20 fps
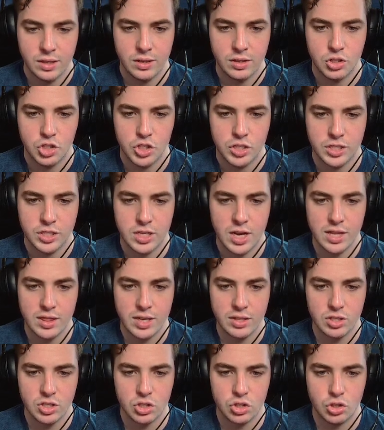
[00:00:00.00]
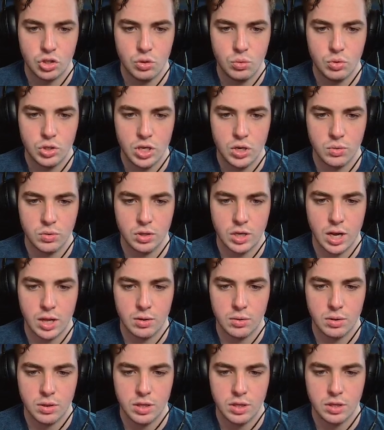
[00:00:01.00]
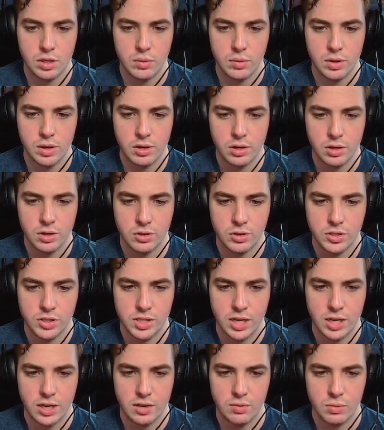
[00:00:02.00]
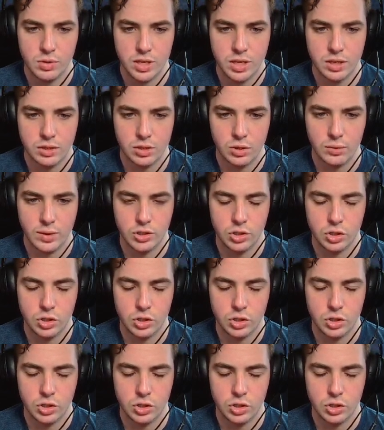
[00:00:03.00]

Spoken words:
She's got like this two-tone color thing going on her skin with like the red